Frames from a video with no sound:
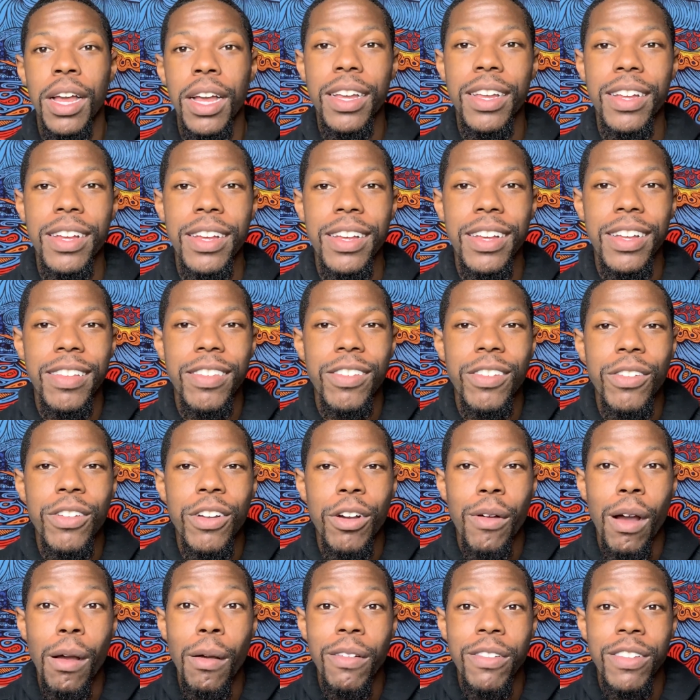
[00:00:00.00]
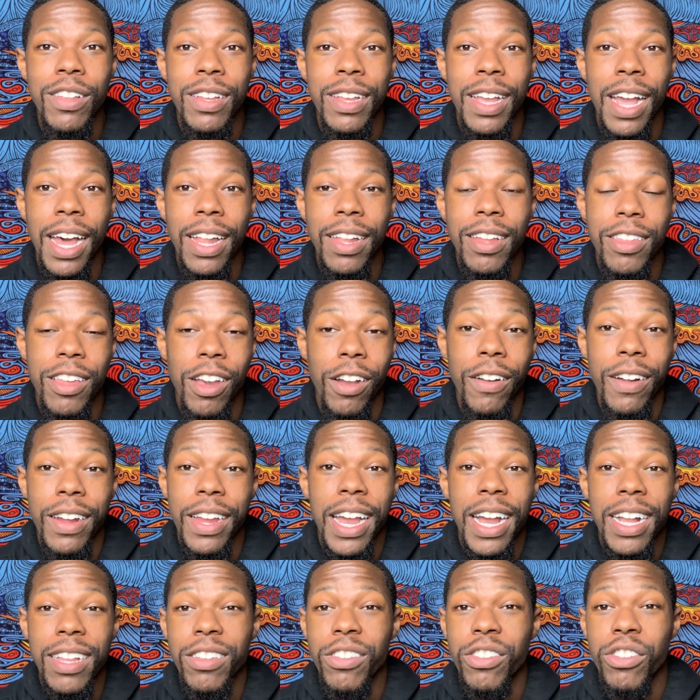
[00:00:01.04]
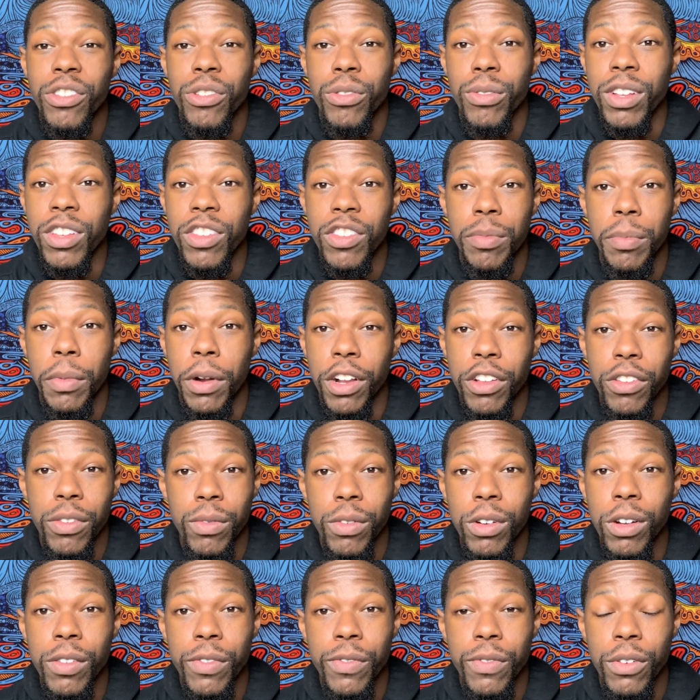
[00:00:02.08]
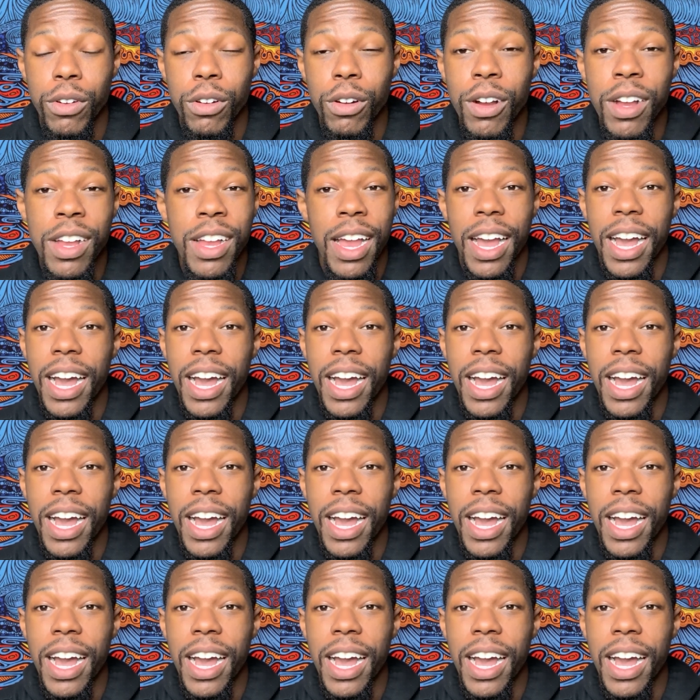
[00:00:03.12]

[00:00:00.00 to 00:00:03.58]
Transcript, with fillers: Cause you know, when I went to college, I already had the street smarts for real, for real.